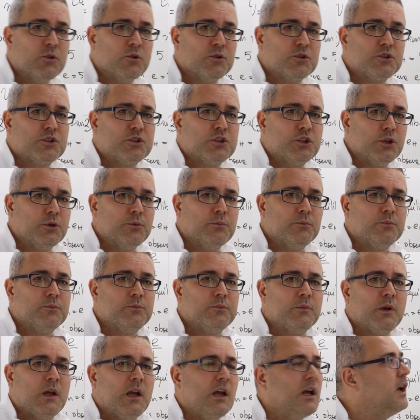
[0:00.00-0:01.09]
equals 2.
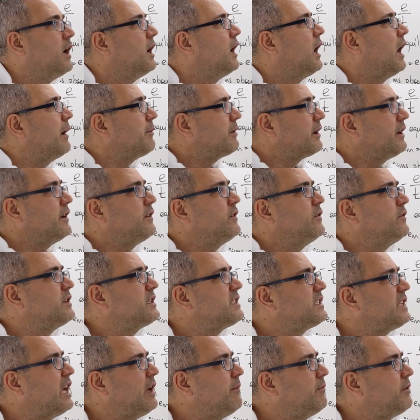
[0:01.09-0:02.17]
I'm going to do the
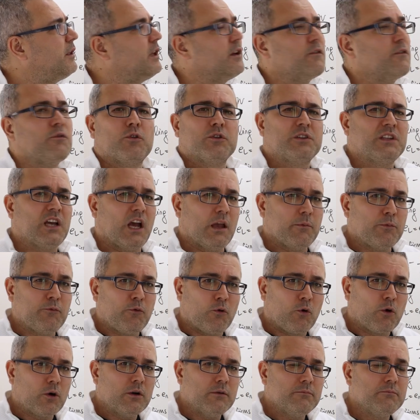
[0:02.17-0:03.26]
same thing for type
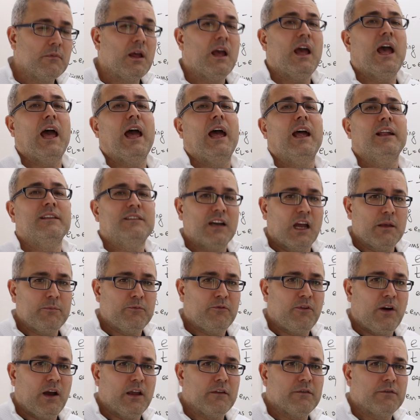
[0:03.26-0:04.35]
4 and type
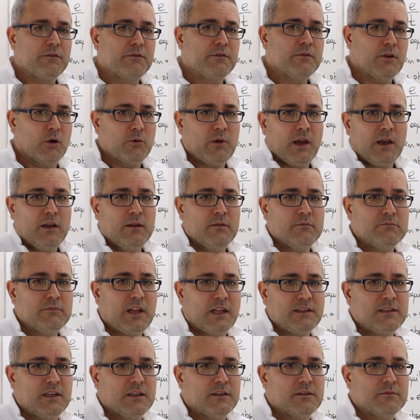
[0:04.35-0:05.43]
5. Okay,
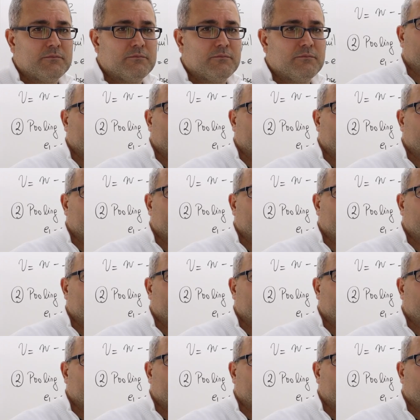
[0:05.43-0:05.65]
that's it.